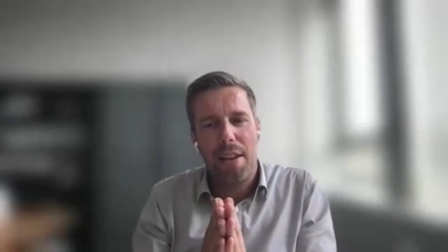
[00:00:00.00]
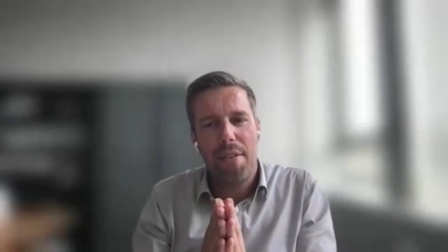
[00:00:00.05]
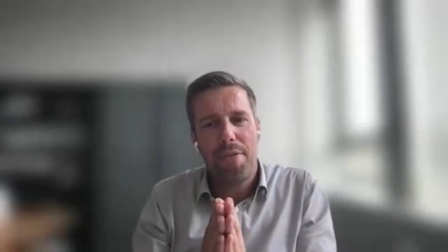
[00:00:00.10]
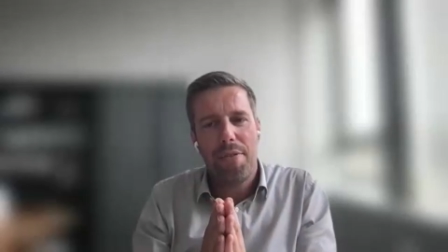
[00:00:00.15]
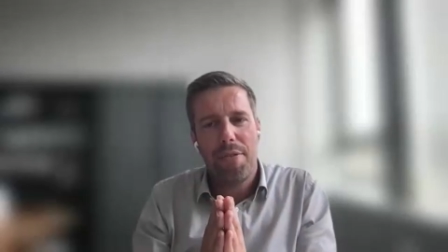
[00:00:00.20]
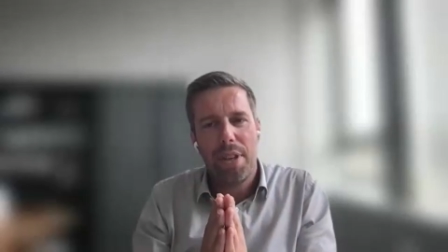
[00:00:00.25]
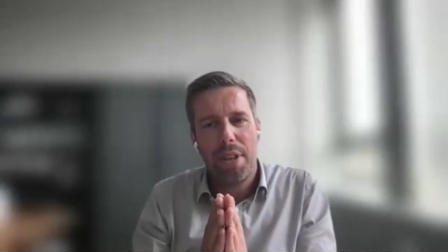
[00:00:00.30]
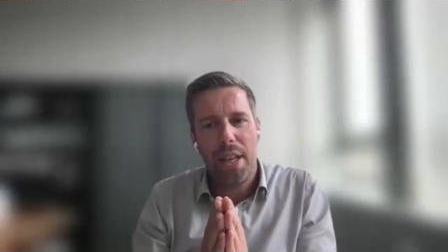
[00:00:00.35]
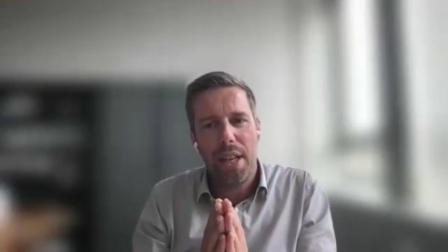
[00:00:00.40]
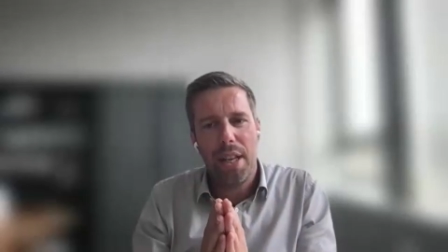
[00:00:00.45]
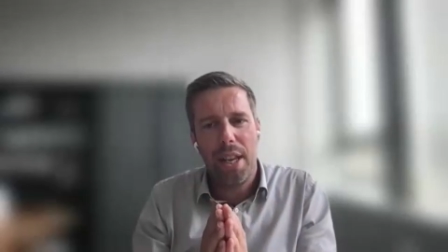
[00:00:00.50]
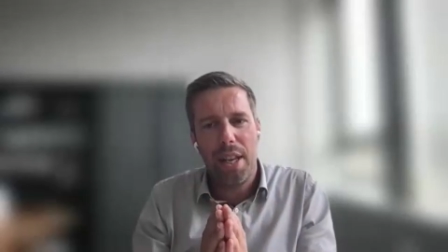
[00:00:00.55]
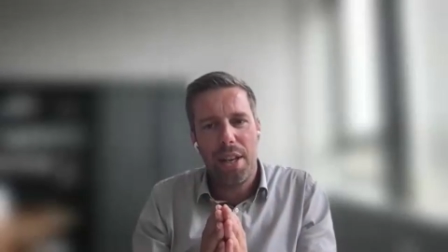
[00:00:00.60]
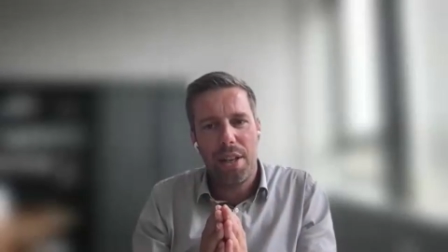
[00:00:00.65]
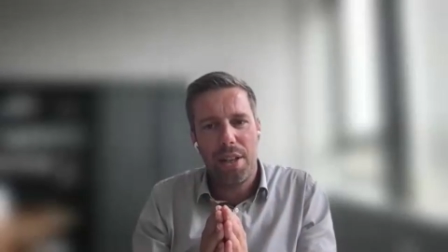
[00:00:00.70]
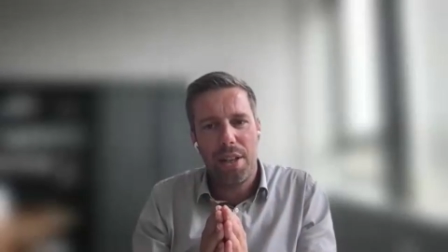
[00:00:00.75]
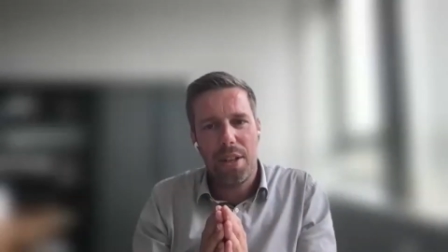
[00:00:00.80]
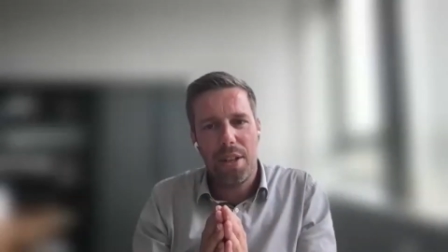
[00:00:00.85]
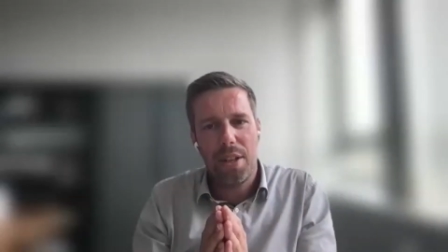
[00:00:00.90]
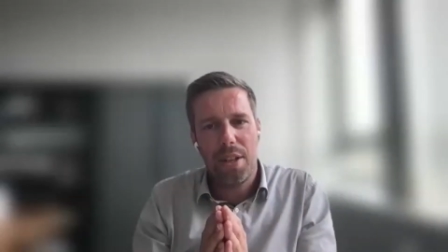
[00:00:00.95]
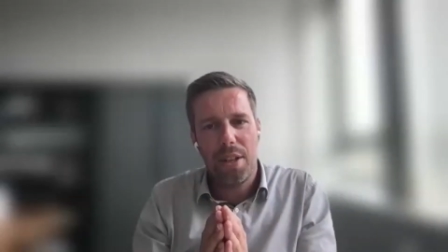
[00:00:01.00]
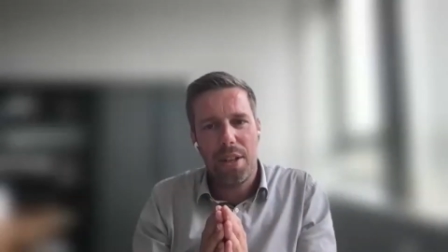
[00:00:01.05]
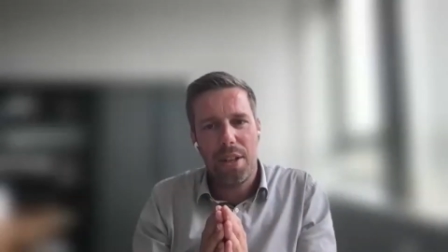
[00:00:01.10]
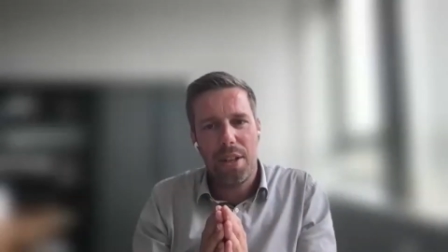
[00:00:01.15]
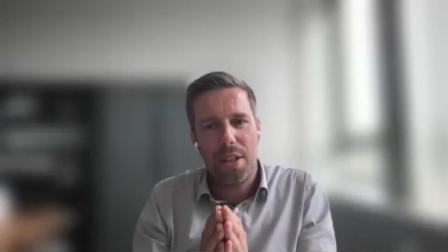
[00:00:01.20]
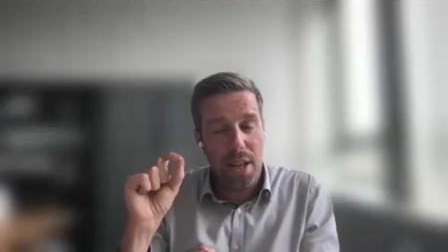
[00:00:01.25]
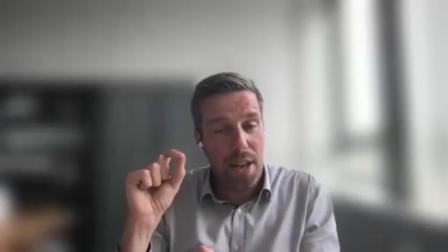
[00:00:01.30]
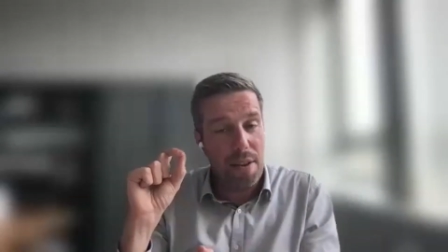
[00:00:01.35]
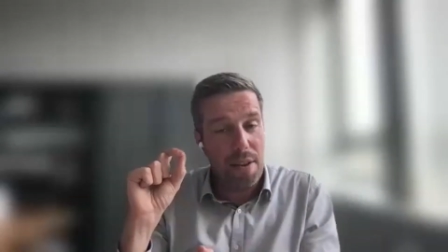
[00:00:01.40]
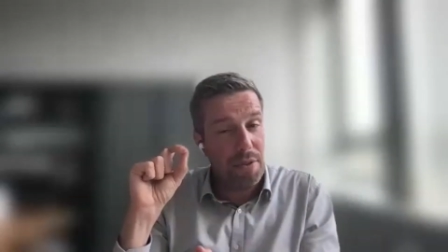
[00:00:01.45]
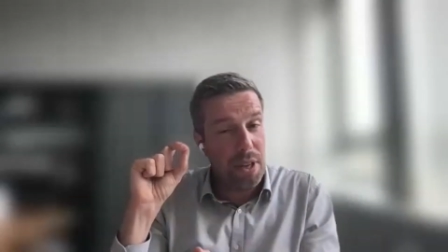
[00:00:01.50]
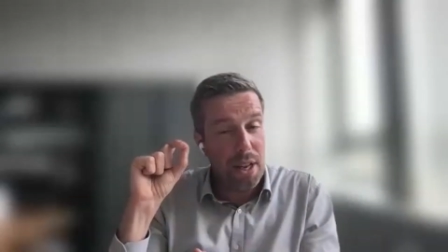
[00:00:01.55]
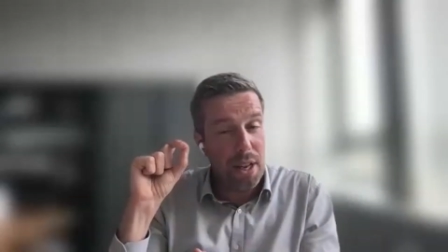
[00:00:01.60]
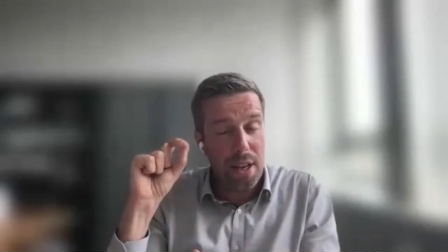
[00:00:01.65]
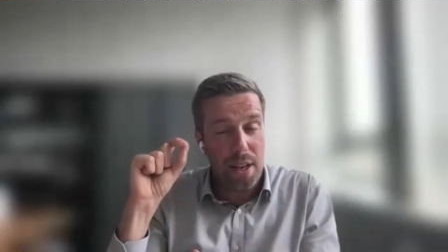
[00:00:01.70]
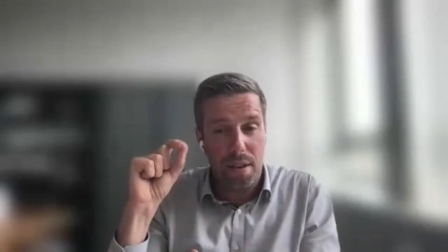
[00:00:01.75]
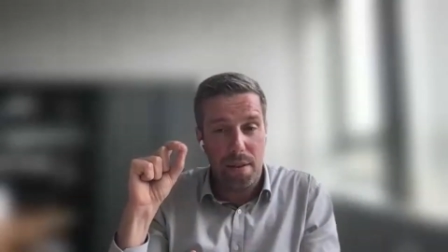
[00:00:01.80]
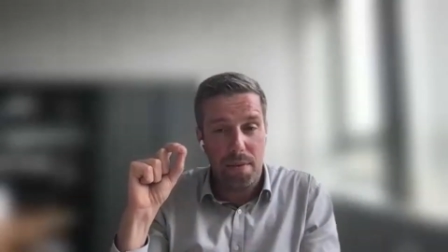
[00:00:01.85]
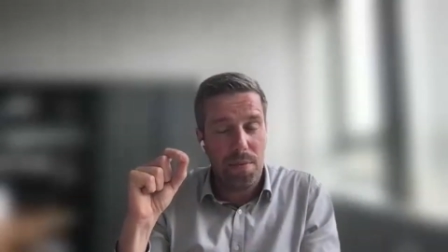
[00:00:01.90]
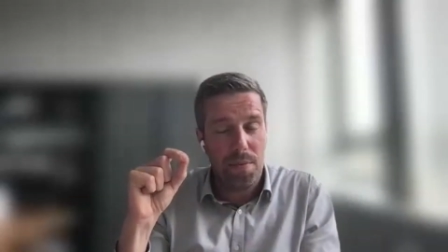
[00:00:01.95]
if
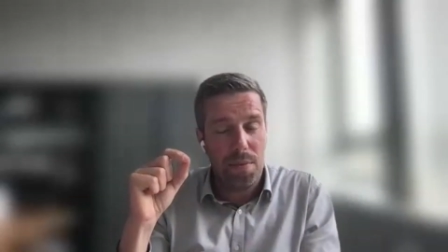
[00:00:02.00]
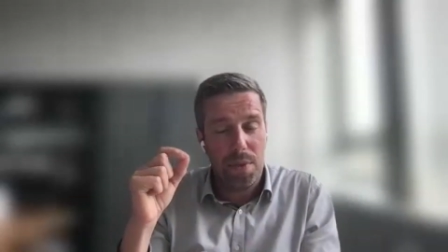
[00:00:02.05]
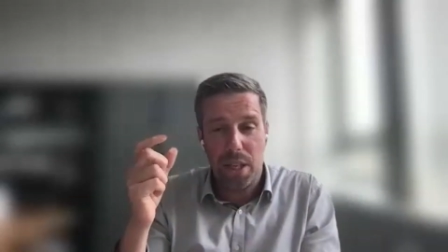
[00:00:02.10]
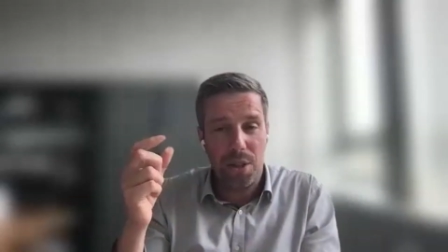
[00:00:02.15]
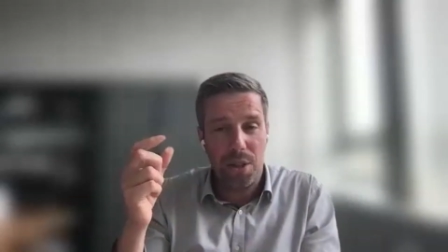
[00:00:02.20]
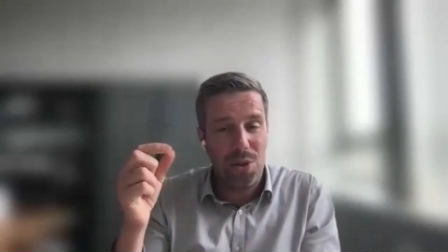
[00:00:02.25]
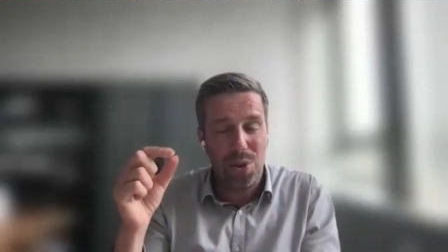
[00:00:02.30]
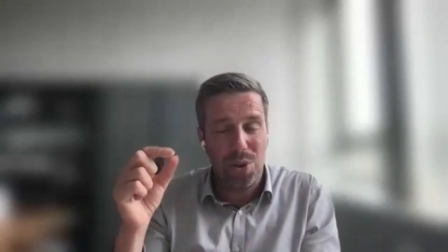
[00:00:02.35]
they